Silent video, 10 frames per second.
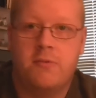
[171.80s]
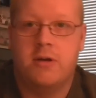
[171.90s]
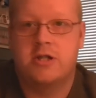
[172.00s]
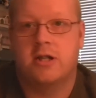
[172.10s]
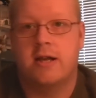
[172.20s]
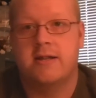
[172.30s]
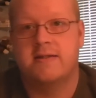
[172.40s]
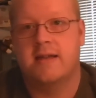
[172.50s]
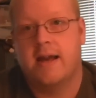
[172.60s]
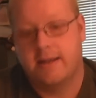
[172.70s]
which, like you
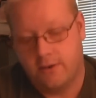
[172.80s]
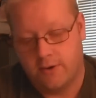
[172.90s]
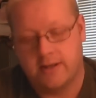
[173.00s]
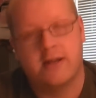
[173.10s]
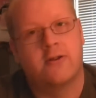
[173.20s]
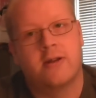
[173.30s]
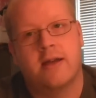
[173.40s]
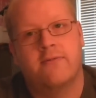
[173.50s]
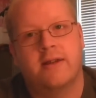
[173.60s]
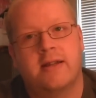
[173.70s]
say, I can go on the
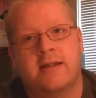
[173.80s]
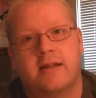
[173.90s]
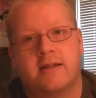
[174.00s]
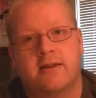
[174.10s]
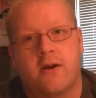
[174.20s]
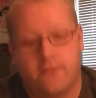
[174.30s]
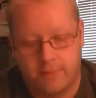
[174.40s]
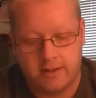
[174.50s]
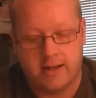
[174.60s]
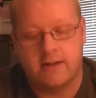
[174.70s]
internet. If I didn't get the code
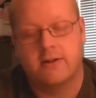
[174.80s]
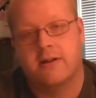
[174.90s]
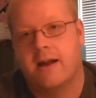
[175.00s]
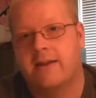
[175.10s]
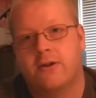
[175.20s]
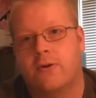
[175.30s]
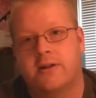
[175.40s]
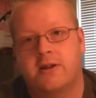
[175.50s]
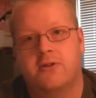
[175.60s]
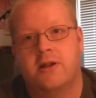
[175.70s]
book, I can go
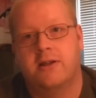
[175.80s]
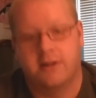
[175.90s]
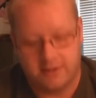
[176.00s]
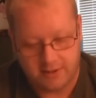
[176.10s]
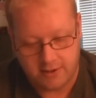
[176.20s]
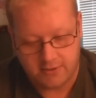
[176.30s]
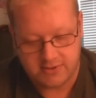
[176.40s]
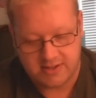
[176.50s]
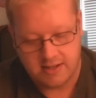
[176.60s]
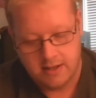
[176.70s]
on the internet and get the
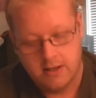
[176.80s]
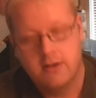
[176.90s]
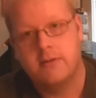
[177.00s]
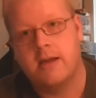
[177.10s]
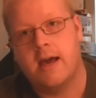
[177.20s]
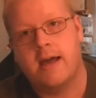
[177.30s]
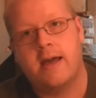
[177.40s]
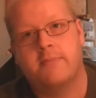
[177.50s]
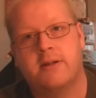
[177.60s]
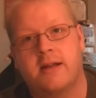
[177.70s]
codes. Yeah, I
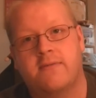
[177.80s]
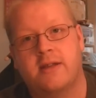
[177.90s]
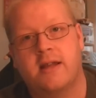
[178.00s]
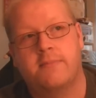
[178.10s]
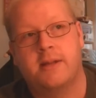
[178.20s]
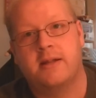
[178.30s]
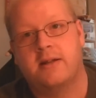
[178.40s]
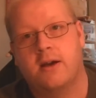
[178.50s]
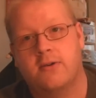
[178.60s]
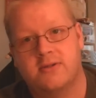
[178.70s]
am going to have to get
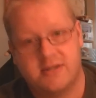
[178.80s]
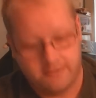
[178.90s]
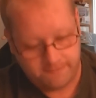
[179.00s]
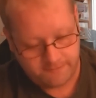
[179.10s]
updated codes.